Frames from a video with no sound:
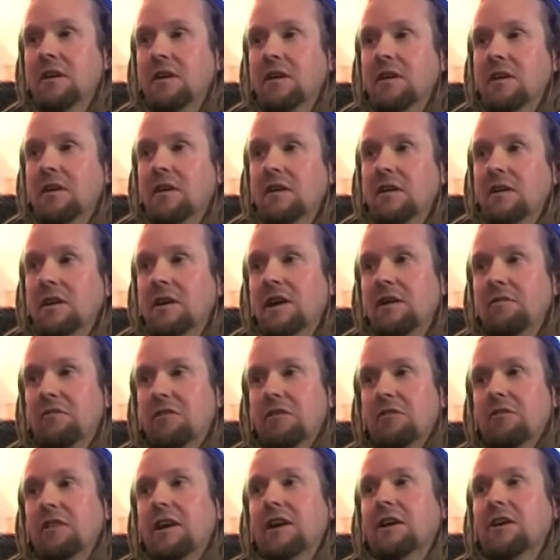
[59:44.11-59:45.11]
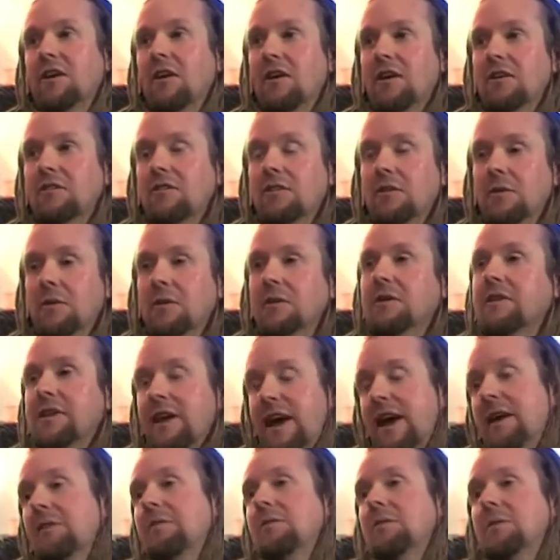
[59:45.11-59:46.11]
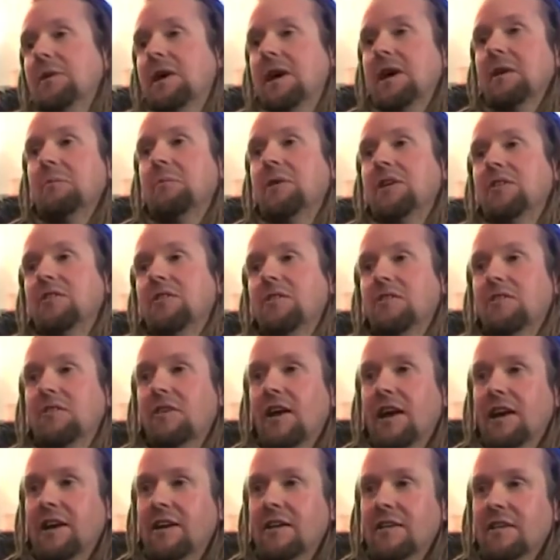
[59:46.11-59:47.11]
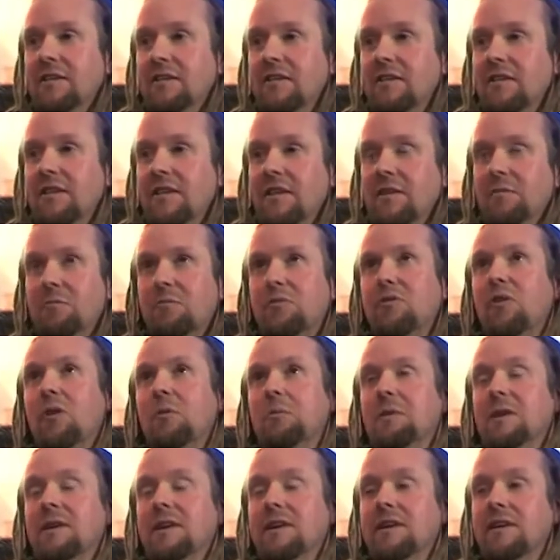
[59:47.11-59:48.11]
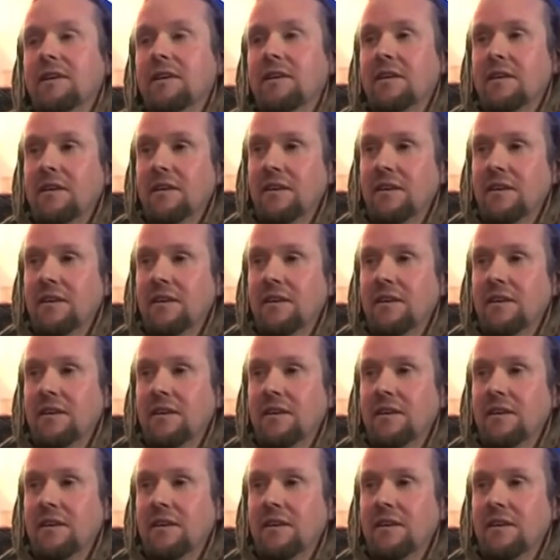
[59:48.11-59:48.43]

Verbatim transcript: So they were coming around to take pictures. All, yeah, we yeah. had our pictures taken right, right, like, properly.